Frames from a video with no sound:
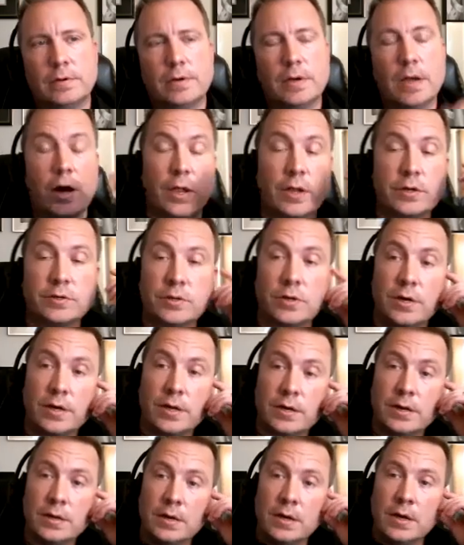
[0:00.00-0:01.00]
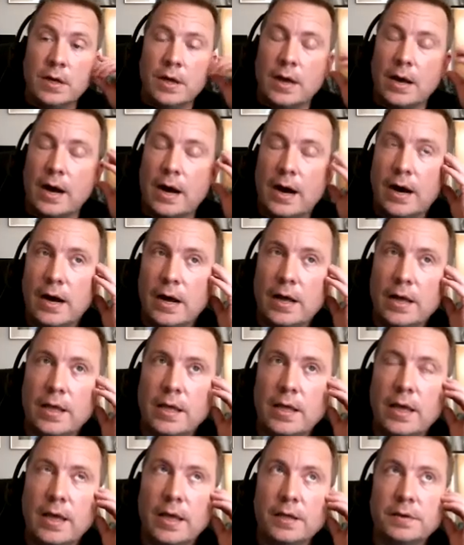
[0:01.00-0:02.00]
No, that's good.
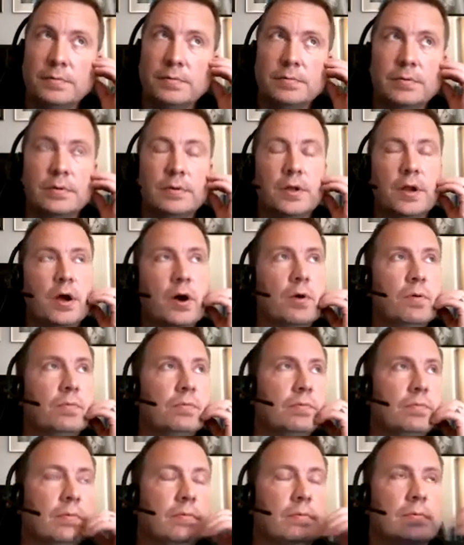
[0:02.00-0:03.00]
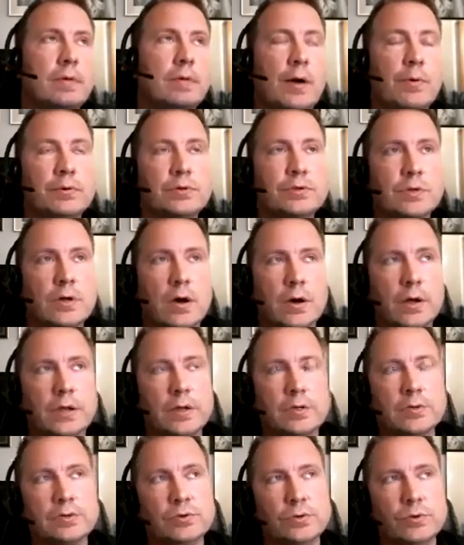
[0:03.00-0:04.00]
And, I was
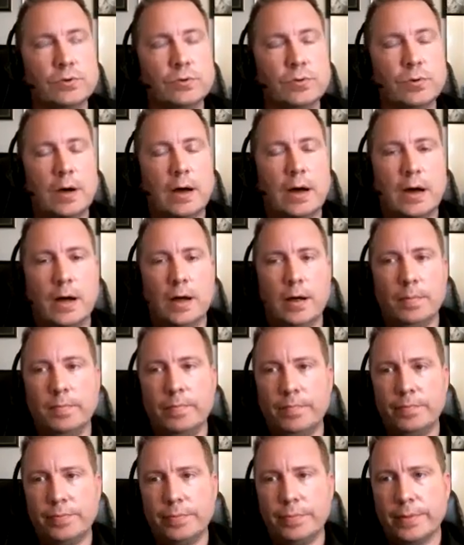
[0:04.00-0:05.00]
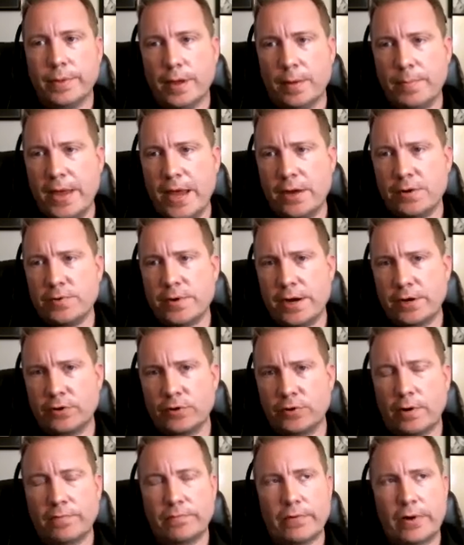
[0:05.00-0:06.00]
talking to a band
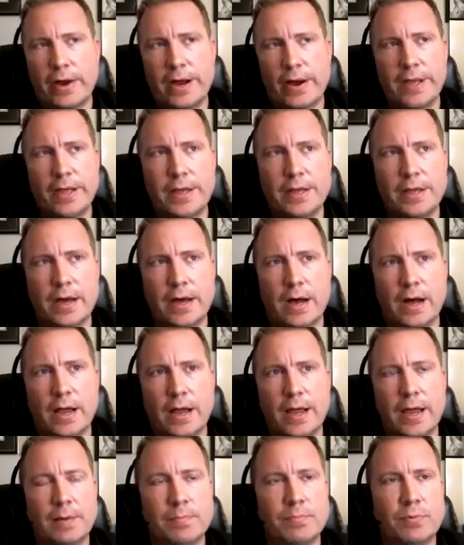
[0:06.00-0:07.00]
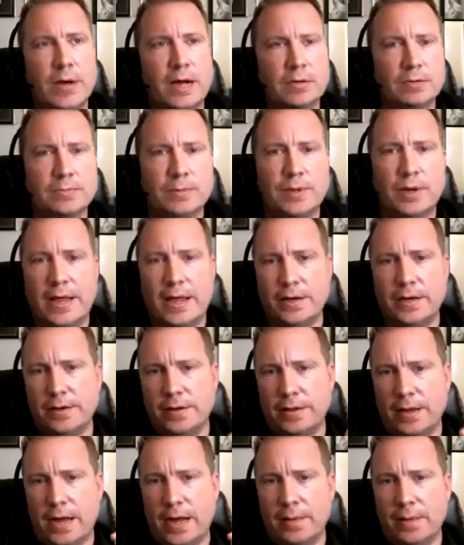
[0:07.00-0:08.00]
director on Friday, Ed Prossman at
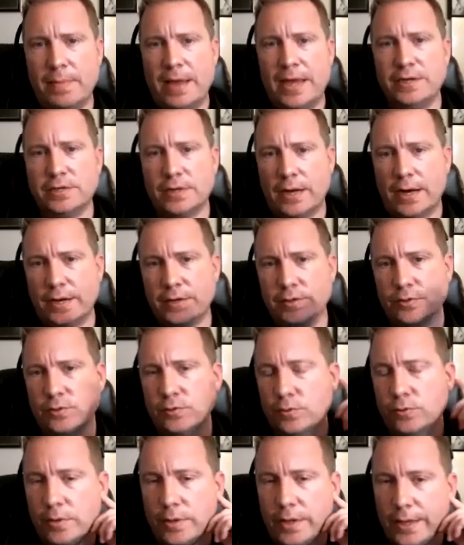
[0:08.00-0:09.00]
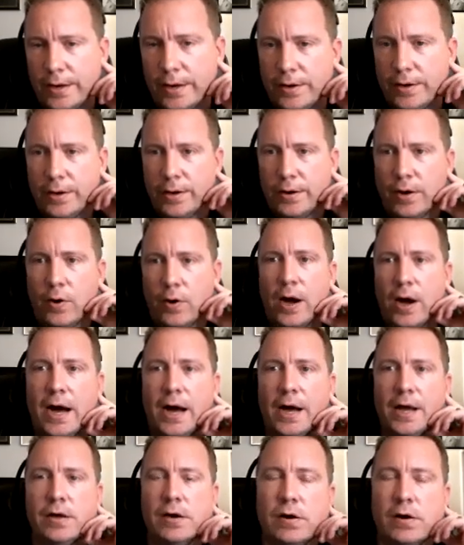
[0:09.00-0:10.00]
Mason High School in
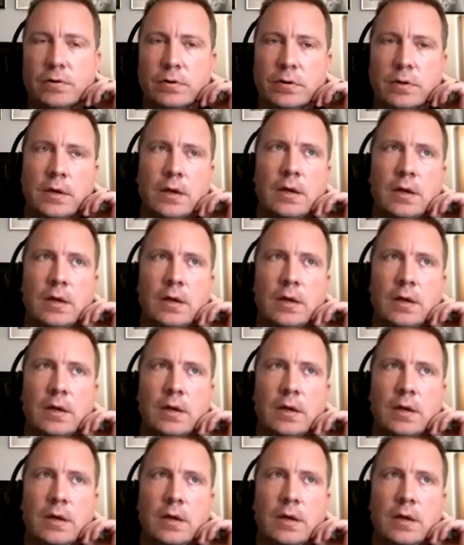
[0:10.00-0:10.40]
Ohio,